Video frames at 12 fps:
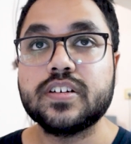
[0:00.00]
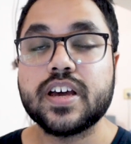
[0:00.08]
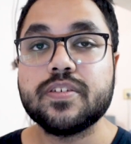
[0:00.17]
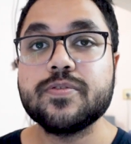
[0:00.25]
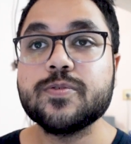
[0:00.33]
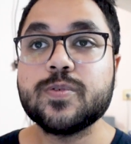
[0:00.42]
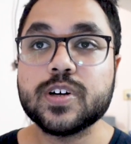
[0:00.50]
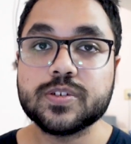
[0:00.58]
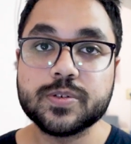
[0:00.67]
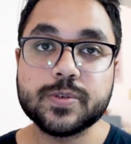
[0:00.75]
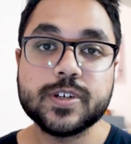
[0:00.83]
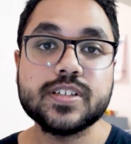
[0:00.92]
everyone
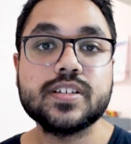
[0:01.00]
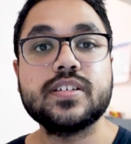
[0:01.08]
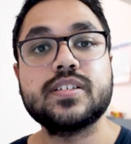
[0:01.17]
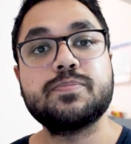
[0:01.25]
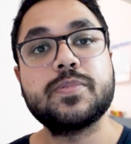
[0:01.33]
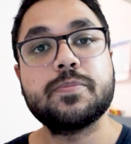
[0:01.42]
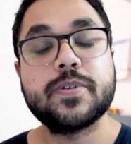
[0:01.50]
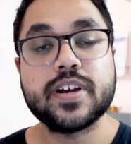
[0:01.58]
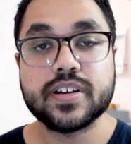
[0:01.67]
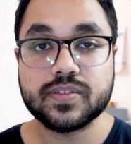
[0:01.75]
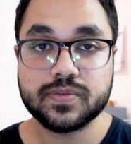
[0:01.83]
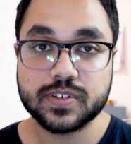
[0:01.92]
who is
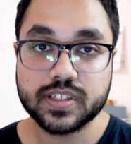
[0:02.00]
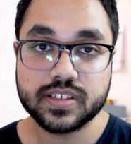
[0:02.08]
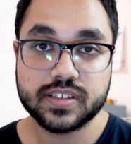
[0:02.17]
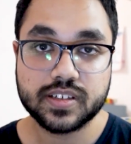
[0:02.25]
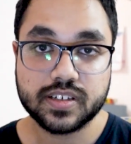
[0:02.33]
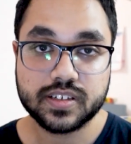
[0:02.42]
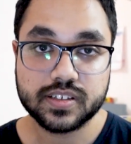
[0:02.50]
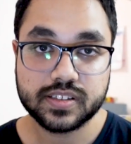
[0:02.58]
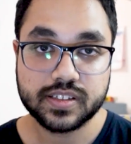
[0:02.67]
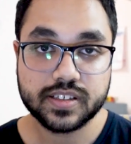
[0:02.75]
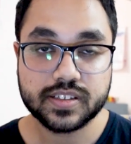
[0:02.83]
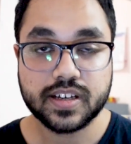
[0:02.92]
preparing for this uh,
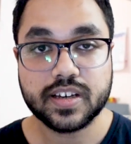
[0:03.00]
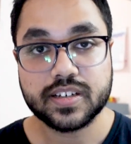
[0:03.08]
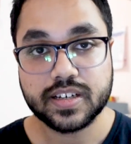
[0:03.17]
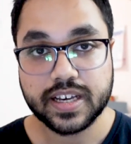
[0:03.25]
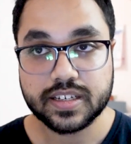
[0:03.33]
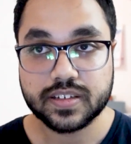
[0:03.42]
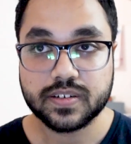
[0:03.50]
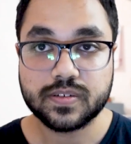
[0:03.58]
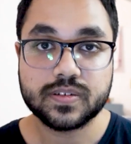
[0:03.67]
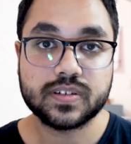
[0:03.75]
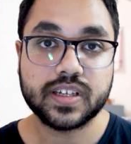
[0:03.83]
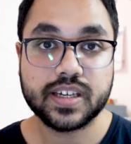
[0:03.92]
CSIR NET
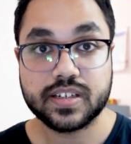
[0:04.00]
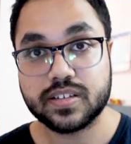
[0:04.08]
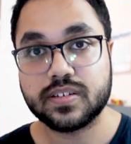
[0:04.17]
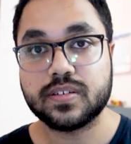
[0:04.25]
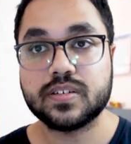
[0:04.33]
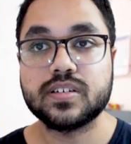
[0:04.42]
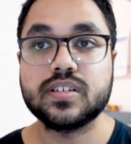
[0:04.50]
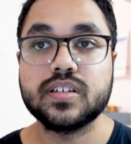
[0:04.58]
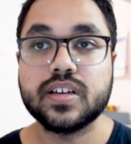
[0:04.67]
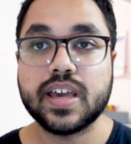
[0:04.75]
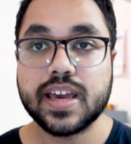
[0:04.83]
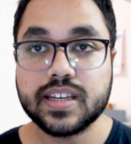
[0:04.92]
or GATE or
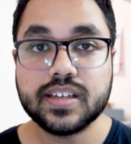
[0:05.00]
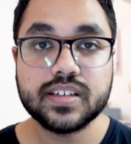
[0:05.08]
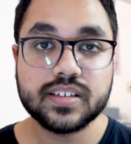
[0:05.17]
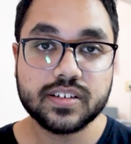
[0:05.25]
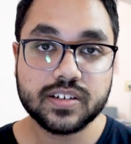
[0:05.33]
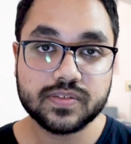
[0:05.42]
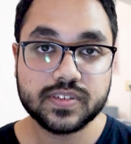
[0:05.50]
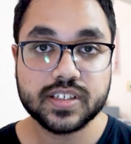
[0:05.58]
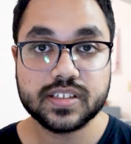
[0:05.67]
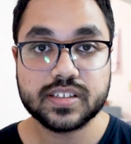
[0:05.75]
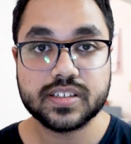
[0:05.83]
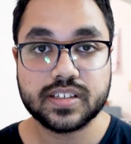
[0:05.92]
any of
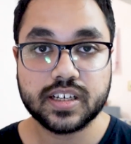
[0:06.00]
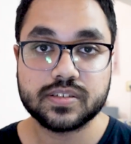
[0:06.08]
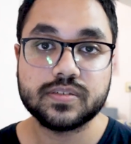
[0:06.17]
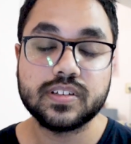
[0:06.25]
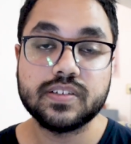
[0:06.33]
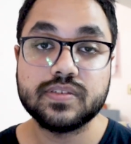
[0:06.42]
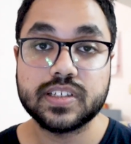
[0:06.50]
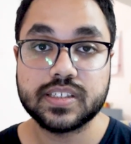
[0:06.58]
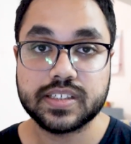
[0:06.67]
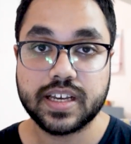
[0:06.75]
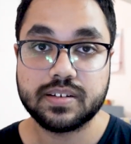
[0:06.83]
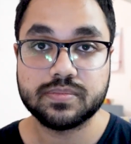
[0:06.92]
these national level
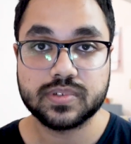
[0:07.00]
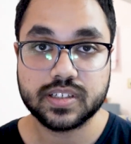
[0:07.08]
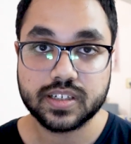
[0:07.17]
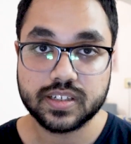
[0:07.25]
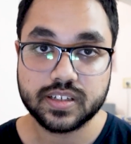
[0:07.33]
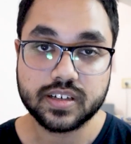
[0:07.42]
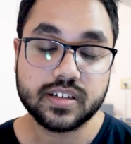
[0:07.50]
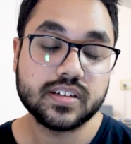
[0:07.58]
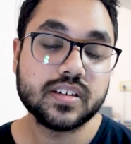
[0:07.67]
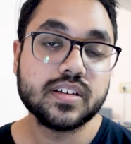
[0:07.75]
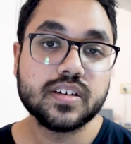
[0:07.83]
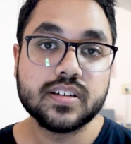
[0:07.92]
exams in India,
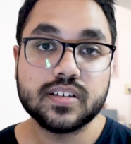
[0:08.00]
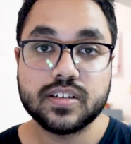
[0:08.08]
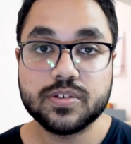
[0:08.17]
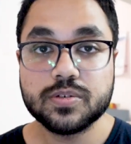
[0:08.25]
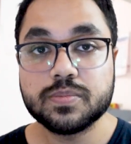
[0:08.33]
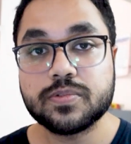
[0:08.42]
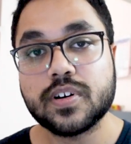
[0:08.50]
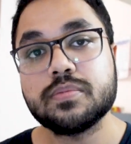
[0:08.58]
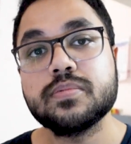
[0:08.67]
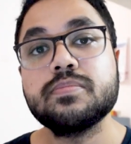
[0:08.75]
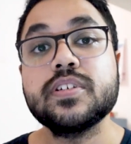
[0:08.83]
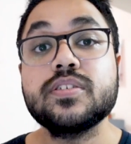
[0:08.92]
you
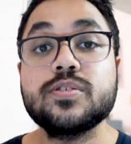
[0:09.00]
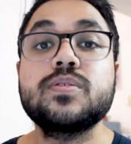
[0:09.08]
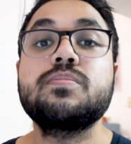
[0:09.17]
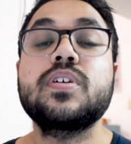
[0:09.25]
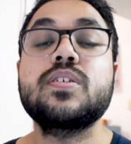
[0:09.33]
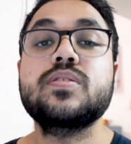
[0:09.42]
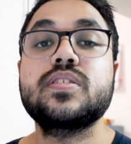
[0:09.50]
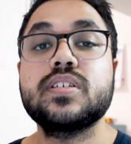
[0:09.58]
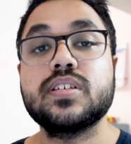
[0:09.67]
probably know about